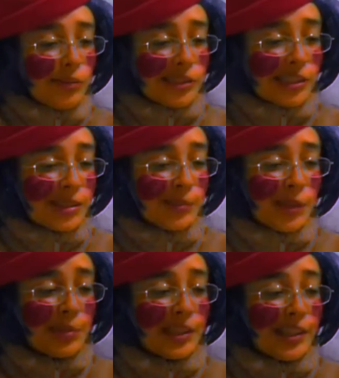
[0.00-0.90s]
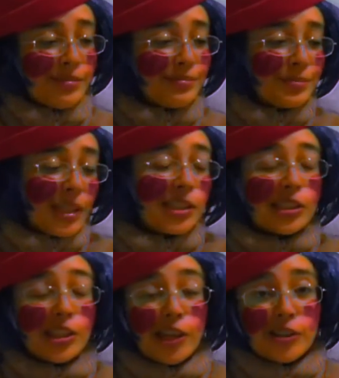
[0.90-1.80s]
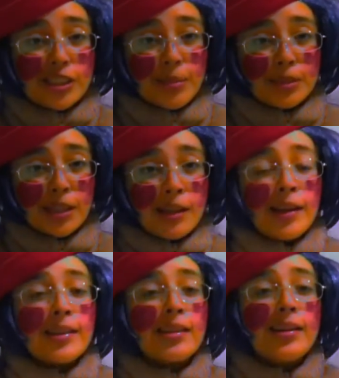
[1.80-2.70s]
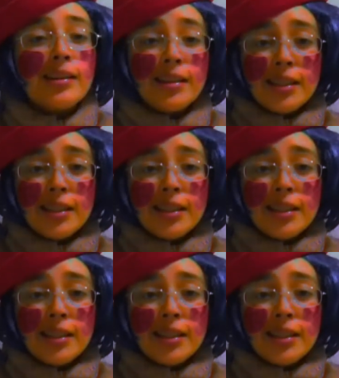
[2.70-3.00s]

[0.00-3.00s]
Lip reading: leads me to believe snow seems unlikely.